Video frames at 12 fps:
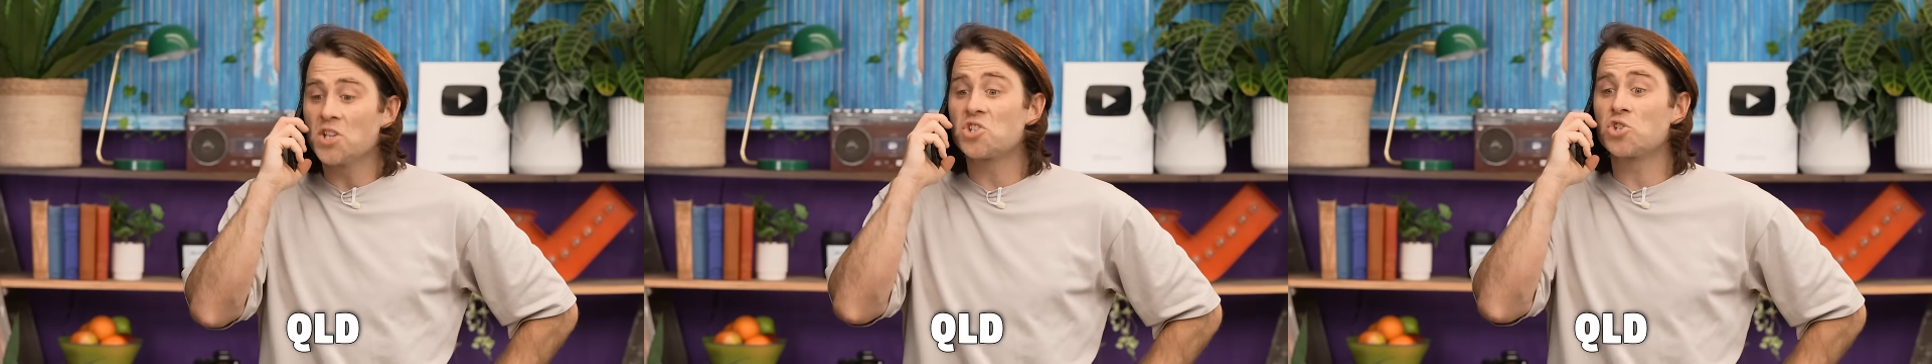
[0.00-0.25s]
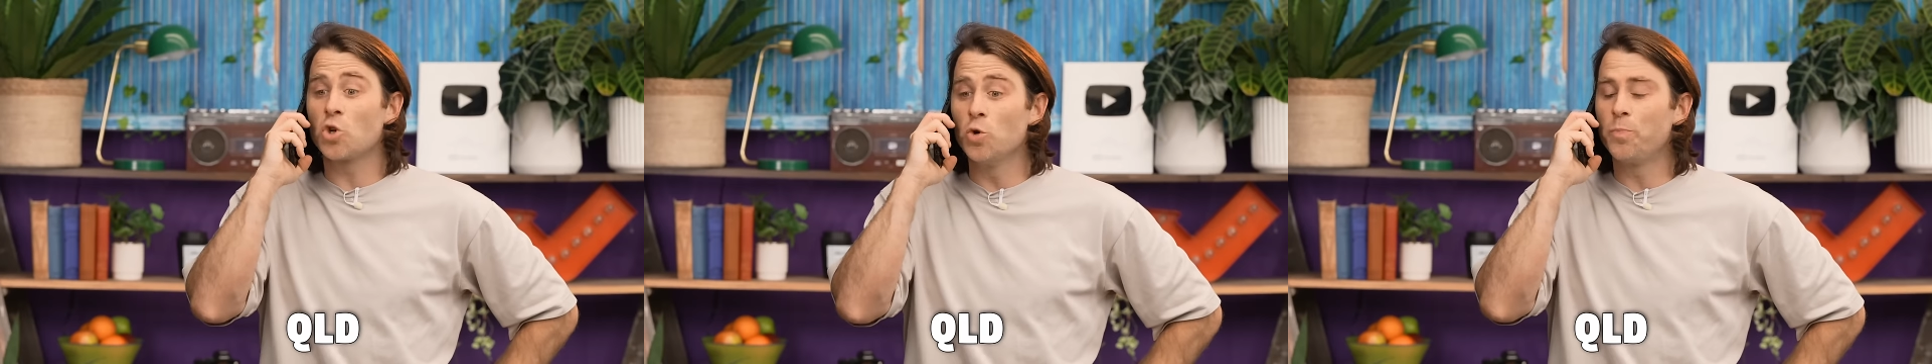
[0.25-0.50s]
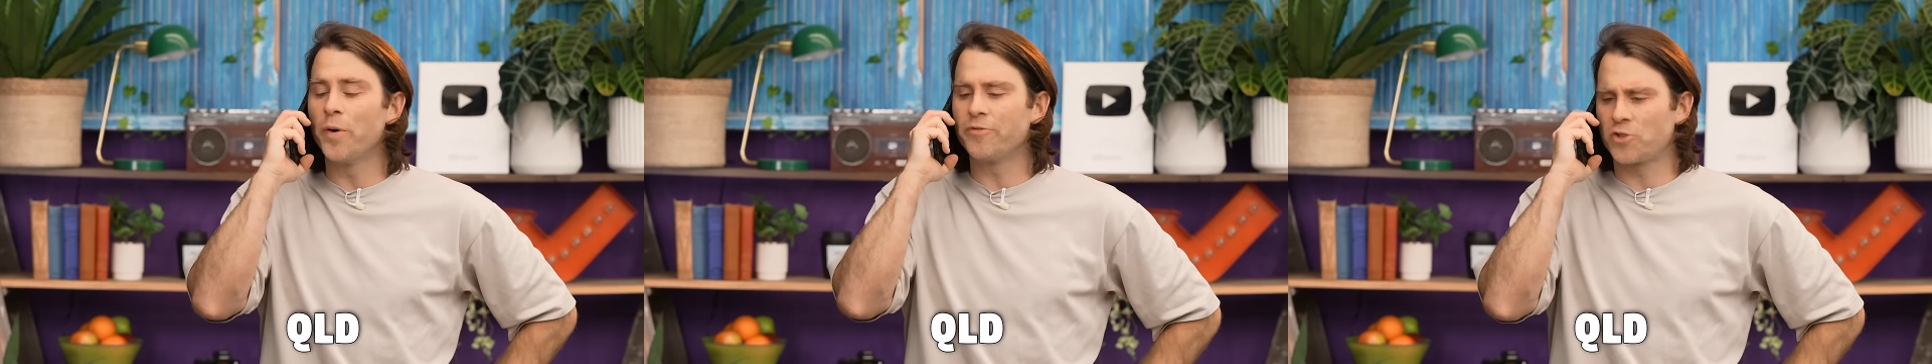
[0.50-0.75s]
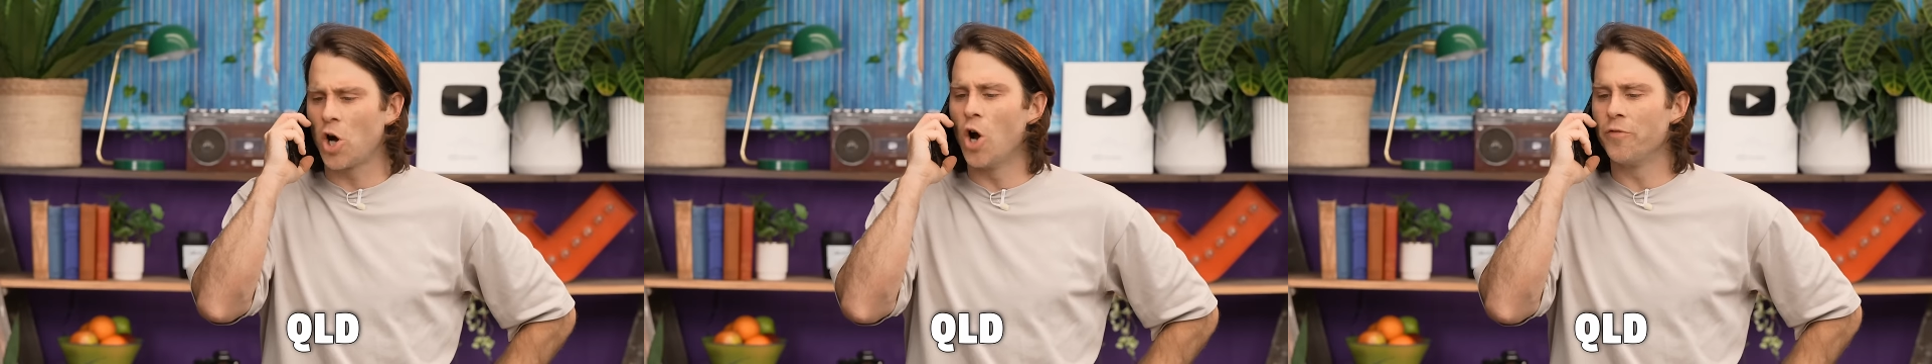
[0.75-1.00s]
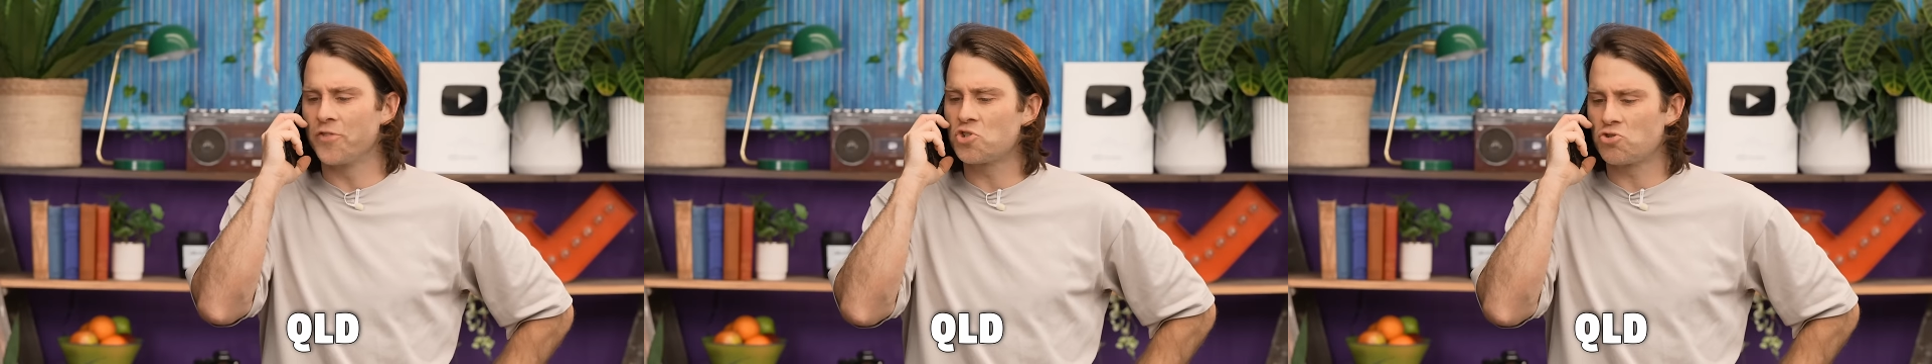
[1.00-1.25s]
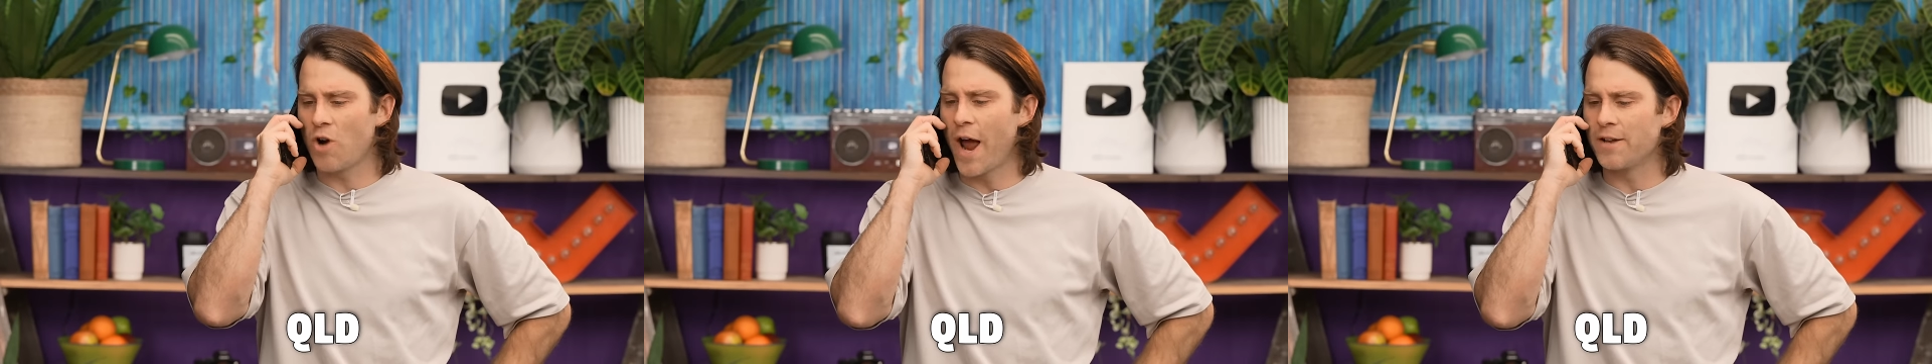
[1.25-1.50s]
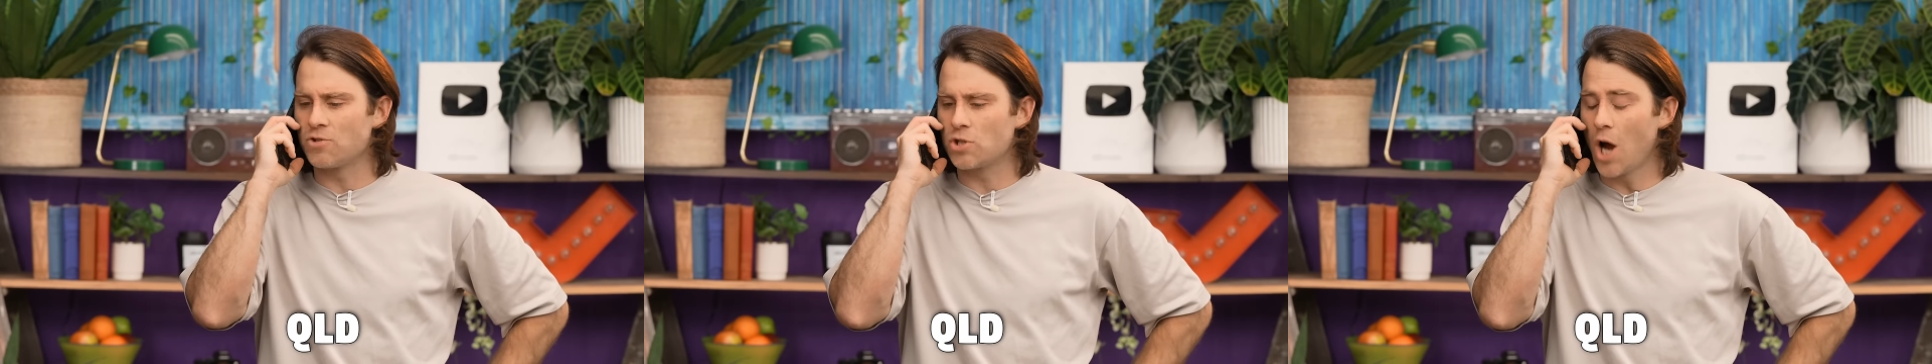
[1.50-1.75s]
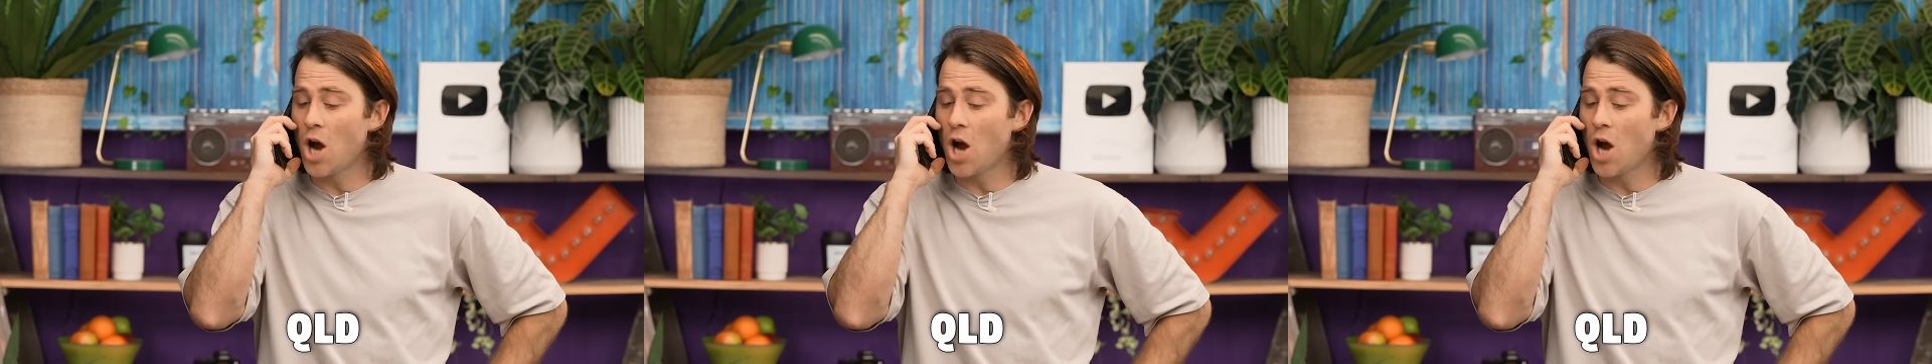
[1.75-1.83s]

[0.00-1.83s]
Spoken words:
soup of COVID strains.